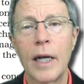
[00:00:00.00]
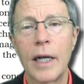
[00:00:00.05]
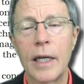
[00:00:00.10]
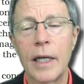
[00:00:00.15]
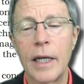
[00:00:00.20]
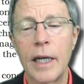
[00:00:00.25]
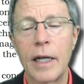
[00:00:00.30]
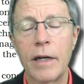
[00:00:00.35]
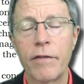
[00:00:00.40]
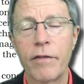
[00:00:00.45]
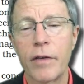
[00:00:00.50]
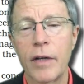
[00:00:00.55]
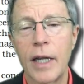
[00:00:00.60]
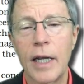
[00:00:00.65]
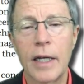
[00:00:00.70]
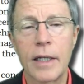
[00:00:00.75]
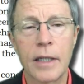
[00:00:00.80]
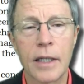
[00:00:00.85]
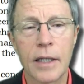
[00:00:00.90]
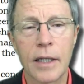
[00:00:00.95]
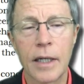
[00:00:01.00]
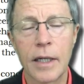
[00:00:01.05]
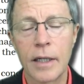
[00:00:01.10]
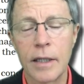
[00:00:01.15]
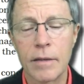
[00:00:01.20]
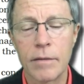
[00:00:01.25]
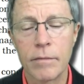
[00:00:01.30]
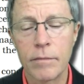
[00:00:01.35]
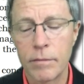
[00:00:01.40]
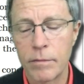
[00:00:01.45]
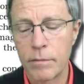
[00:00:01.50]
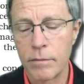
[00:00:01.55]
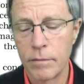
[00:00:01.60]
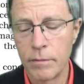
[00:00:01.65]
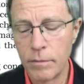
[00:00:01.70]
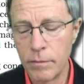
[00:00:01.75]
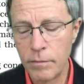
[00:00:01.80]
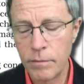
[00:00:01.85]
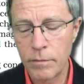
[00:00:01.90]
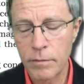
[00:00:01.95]
I get anaphylactic. I get
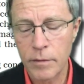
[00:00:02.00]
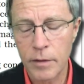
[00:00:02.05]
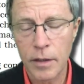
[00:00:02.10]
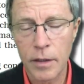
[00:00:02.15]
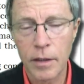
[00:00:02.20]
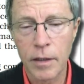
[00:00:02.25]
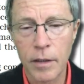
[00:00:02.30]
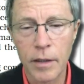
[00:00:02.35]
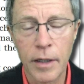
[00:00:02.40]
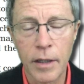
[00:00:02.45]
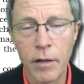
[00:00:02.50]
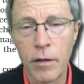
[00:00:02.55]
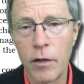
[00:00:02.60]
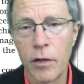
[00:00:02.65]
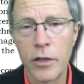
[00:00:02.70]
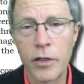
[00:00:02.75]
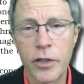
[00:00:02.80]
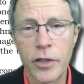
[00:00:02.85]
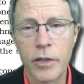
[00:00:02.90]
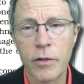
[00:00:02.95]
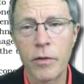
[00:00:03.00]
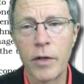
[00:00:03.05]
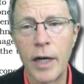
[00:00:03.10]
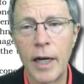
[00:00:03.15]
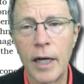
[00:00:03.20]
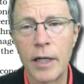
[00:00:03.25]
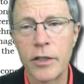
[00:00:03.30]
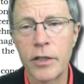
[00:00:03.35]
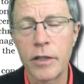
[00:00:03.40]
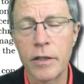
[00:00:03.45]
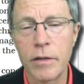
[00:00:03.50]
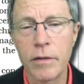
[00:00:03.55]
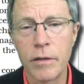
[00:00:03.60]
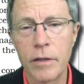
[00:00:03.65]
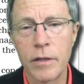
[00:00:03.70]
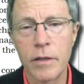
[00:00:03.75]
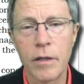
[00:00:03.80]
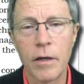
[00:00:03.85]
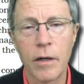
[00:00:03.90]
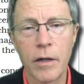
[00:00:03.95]
an allergic reaction
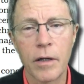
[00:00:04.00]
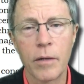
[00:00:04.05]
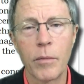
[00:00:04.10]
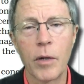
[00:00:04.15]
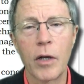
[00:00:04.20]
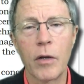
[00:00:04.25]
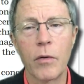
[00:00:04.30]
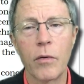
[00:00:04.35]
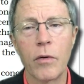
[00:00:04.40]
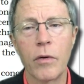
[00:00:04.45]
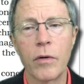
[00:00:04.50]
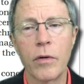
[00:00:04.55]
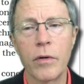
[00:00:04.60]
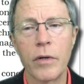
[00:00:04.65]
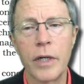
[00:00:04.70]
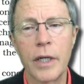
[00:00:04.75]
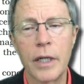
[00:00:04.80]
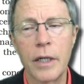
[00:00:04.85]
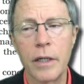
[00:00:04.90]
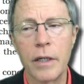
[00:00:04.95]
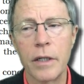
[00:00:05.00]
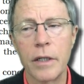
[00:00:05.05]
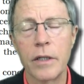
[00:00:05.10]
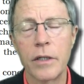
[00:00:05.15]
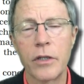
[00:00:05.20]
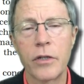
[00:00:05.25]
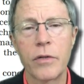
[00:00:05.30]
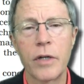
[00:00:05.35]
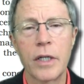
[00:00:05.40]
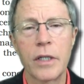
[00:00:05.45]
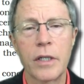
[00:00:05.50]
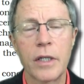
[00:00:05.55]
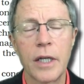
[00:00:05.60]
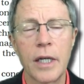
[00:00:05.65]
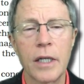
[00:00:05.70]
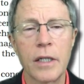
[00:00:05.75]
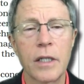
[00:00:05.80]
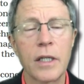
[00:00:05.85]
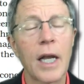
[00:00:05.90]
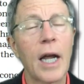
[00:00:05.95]
to talking about ordering stress
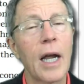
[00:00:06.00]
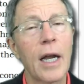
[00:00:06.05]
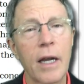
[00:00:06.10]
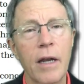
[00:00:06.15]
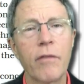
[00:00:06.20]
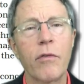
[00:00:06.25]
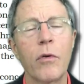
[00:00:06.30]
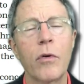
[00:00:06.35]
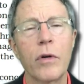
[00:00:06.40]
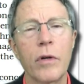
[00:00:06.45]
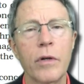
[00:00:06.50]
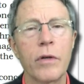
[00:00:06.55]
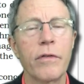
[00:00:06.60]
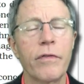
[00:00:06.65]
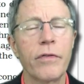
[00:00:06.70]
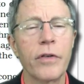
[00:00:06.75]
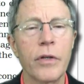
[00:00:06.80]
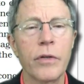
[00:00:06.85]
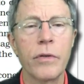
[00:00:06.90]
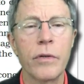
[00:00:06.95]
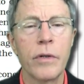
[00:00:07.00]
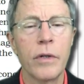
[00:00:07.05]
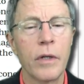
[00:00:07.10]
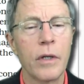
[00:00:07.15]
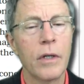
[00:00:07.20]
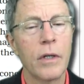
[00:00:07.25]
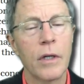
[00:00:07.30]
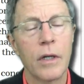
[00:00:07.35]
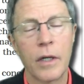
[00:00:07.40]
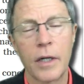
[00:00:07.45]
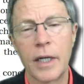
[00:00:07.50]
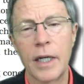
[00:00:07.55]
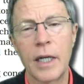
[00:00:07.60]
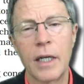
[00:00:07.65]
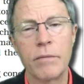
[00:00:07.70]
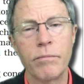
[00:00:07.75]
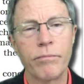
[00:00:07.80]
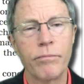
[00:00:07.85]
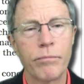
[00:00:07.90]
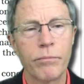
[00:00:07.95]
tests. I have ordered a few,
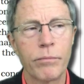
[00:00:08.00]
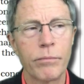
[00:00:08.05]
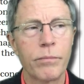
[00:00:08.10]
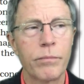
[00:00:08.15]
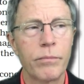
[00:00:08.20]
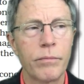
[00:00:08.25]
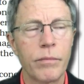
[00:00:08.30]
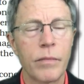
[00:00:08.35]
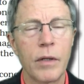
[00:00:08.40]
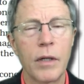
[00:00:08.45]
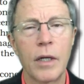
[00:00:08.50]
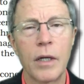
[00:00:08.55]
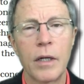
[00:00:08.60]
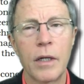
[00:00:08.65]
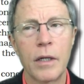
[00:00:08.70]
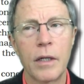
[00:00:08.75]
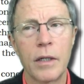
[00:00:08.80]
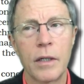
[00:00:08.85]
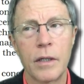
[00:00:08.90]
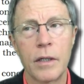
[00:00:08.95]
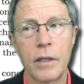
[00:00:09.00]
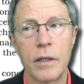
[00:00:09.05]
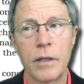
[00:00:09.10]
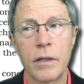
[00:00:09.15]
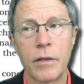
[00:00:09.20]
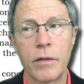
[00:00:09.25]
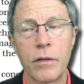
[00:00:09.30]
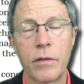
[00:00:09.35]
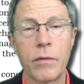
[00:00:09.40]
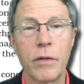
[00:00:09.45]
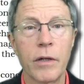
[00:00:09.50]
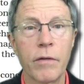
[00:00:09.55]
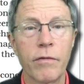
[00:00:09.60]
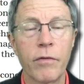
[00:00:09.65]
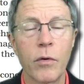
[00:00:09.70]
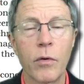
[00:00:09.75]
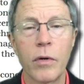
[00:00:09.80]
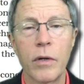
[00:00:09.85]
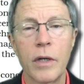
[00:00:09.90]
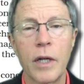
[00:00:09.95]
again, uh, three or
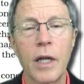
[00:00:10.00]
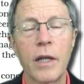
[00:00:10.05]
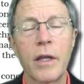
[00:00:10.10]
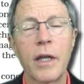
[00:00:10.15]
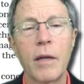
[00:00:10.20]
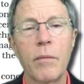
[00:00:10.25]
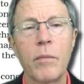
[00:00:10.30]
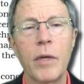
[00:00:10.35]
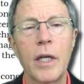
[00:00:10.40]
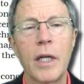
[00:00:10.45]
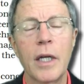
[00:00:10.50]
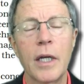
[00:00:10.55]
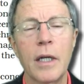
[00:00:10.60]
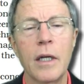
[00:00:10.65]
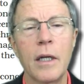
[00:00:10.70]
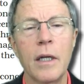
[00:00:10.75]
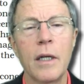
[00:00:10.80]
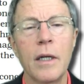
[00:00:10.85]
four, not that many.